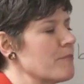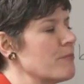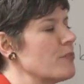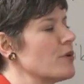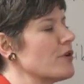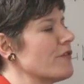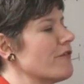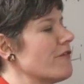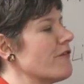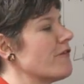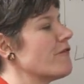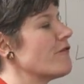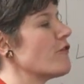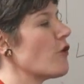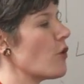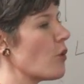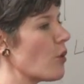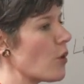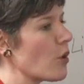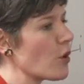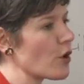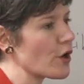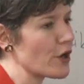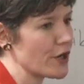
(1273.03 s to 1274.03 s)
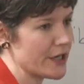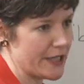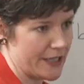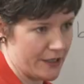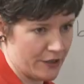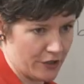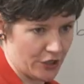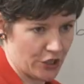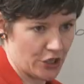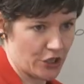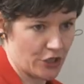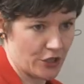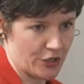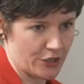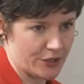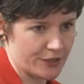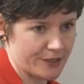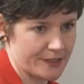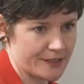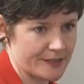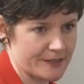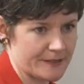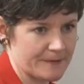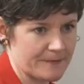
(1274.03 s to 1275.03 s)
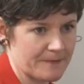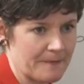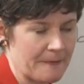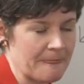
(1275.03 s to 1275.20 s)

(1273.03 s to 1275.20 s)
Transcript: before it occurs.